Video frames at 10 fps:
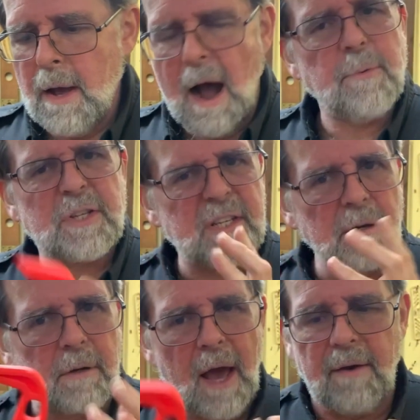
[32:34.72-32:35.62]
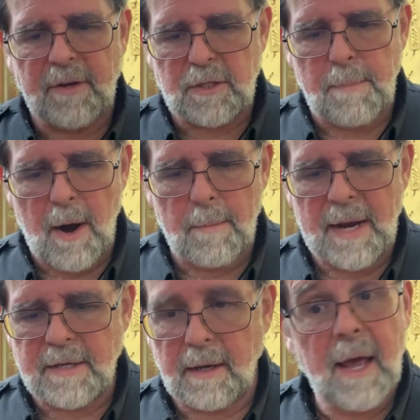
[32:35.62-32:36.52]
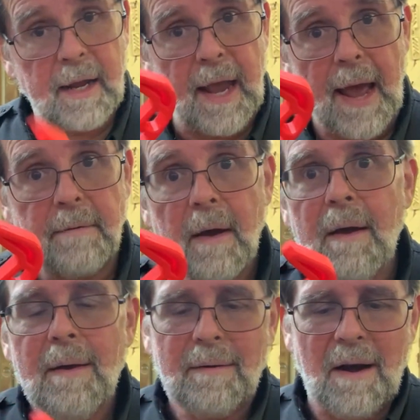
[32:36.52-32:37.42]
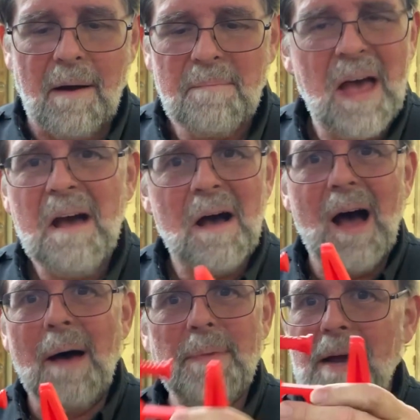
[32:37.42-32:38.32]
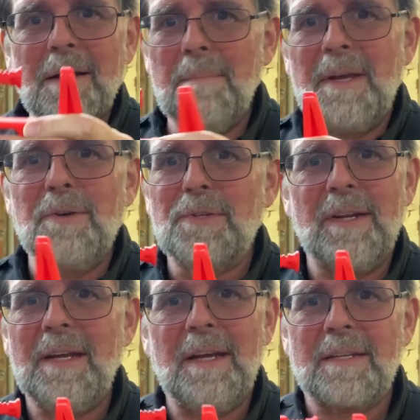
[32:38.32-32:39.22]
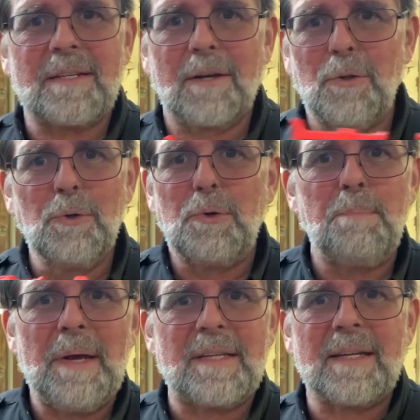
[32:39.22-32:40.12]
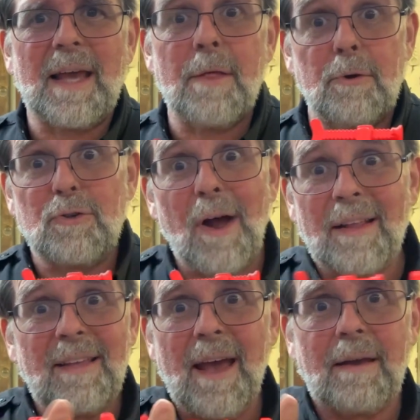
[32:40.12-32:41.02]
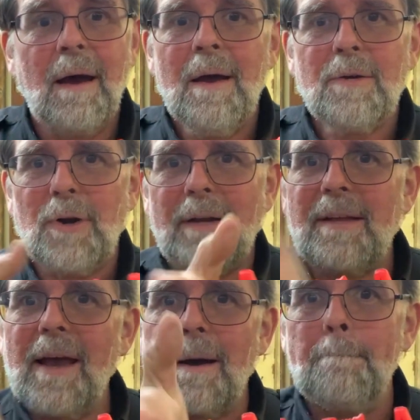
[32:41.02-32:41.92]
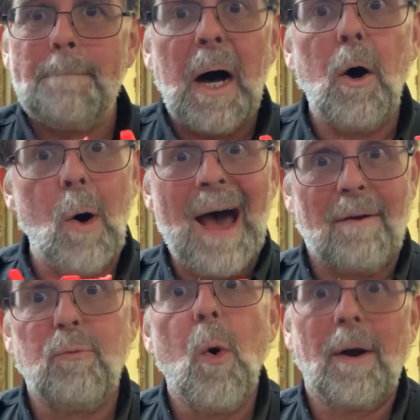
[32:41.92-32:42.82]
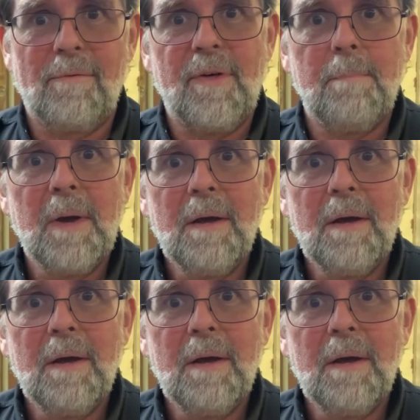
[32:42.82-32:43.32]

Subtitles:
I was still kind of experimenting. And again, you know, I'm not going to be using these to glue 2 pieces together and try to take a bow out of one of them.